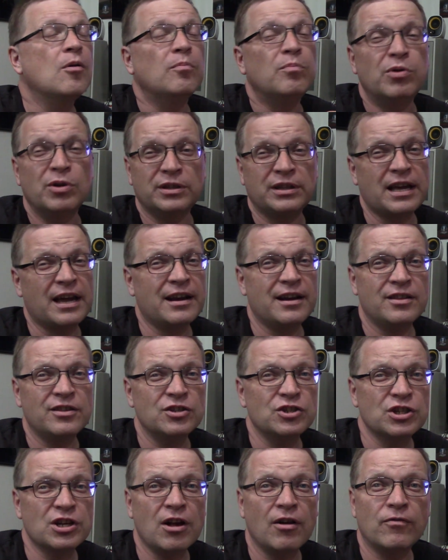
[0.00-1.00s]
Put that on the
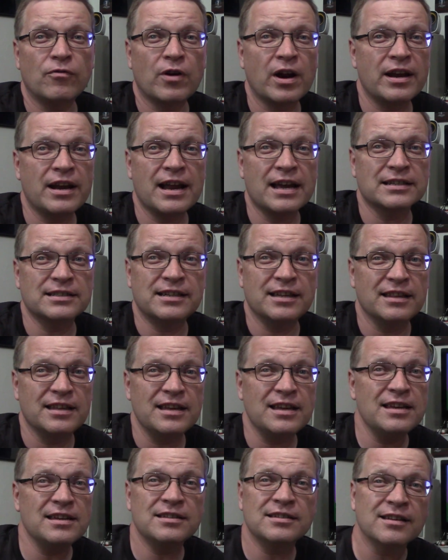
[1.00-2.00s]
shelf right next to
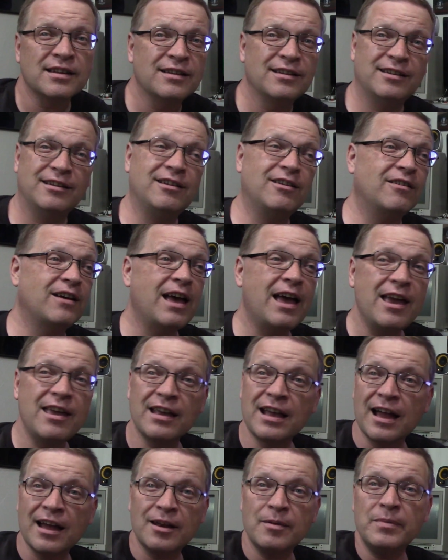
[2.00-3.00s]
these. You know, hey, you
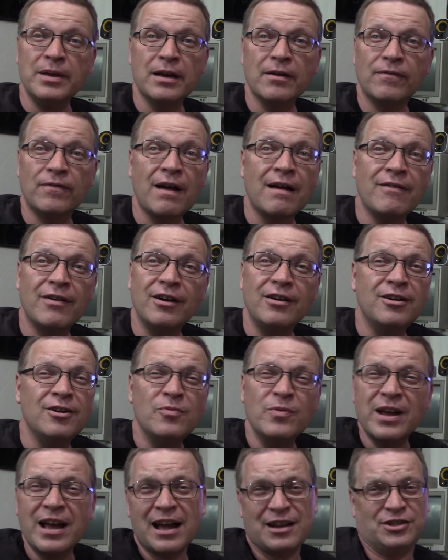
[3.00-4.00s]
got an Amiga 500?
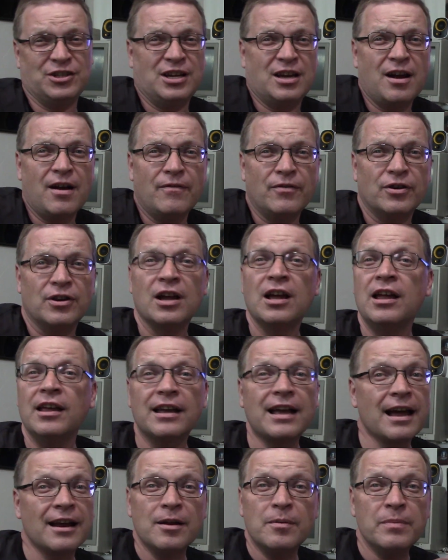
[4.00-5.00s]
We got you covered.
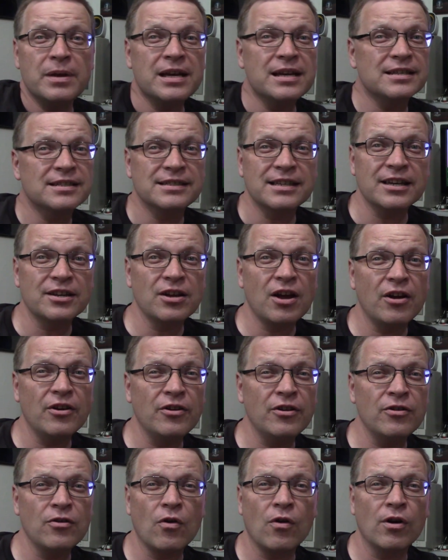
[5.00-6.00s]
Got an Amiga
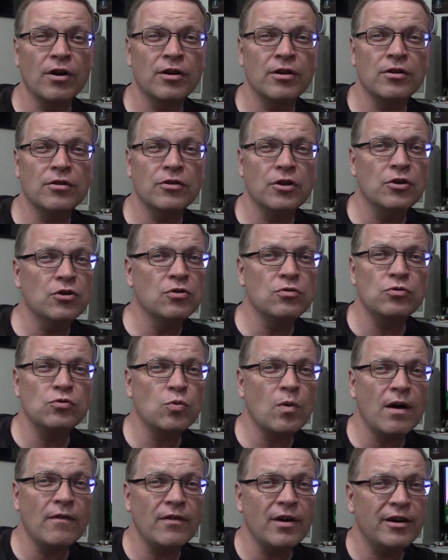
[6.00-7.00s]
600 or the new
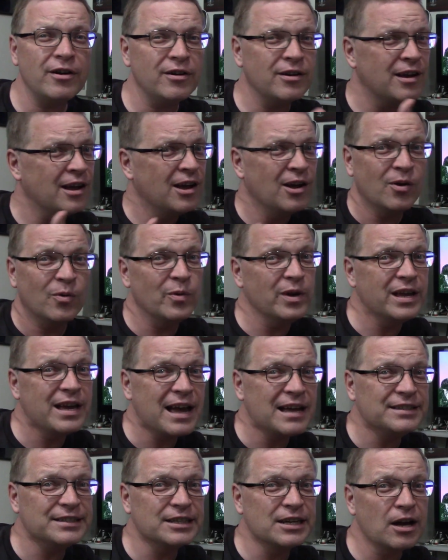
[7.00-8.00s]
1200? We
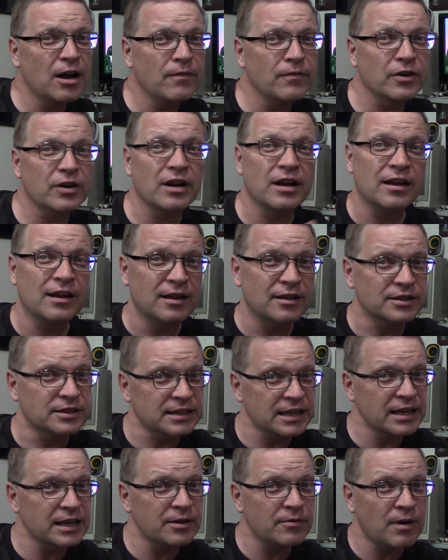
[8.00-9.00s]
got you covered.
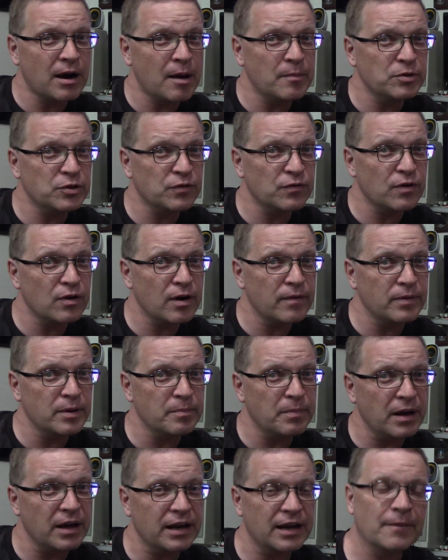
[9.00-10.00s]
CD-ROMs for
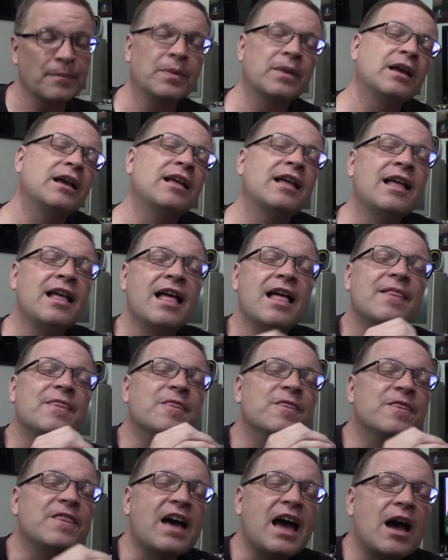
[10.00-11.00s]
everybody.
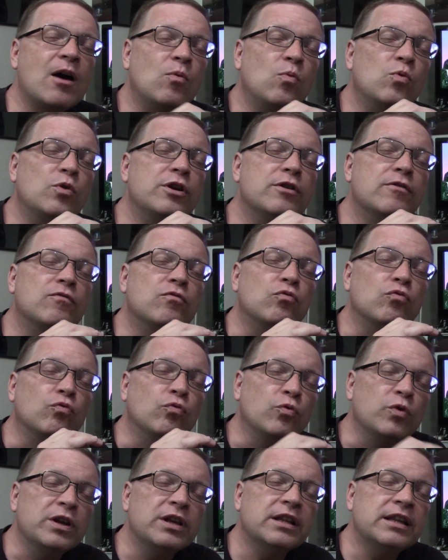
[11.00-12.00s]
That would have
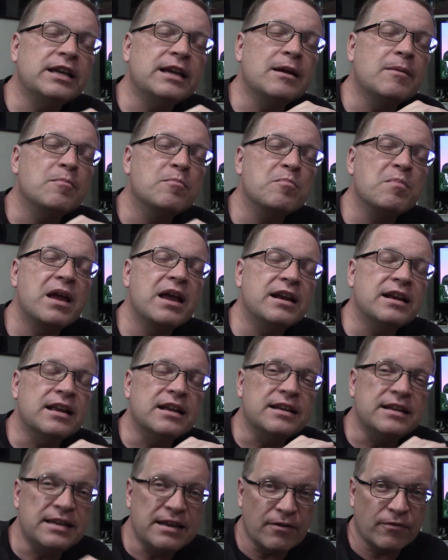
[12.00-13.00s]
really made a
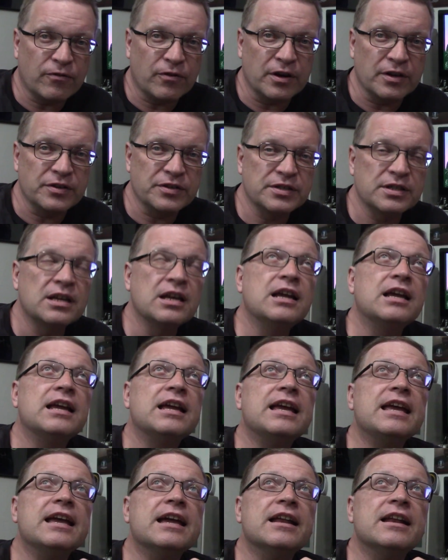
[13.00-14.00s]
difference
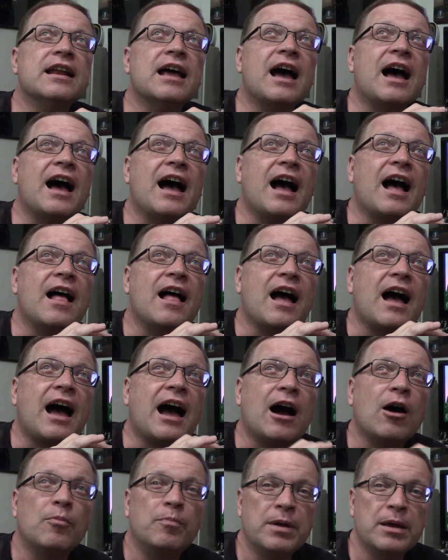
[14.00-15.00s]
in
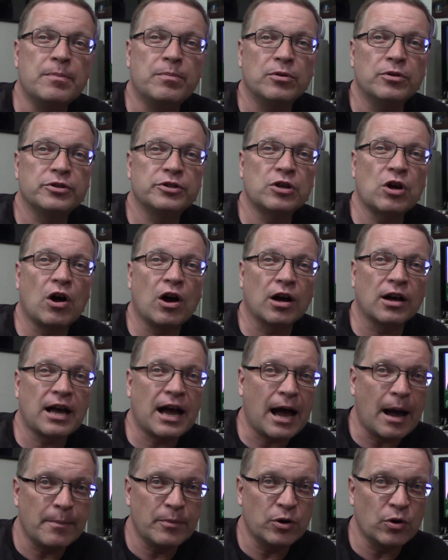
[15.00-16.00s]
how people saw
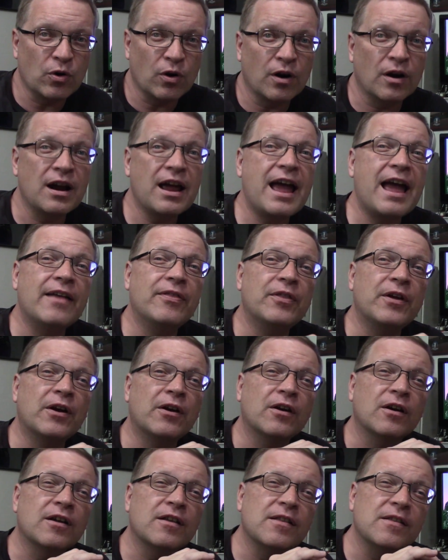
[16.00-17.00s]
Commodore and
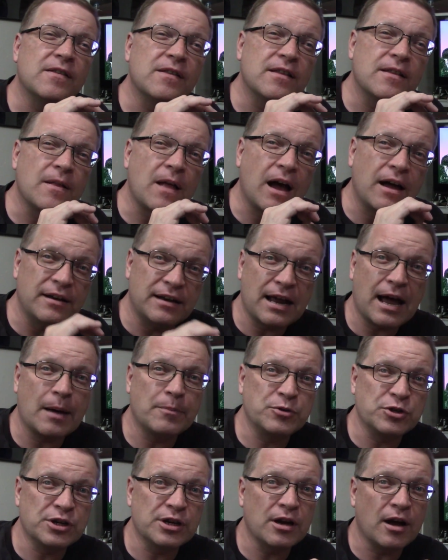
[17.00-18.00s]
their
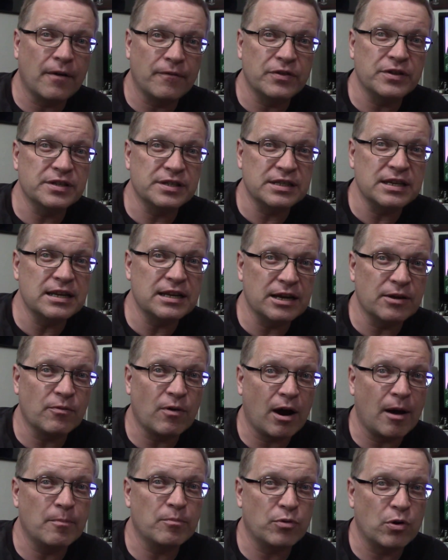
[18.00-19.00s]
adoption of the
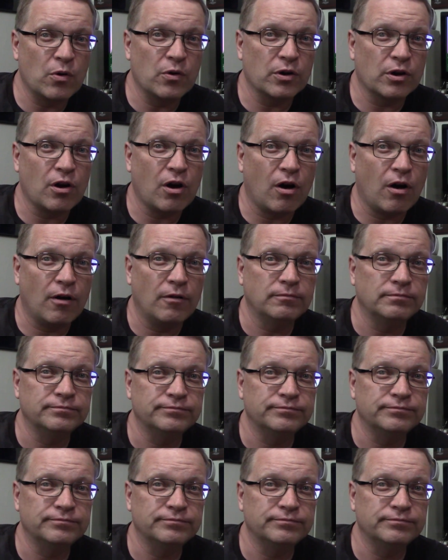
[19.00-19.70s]
CD-ROM protocol.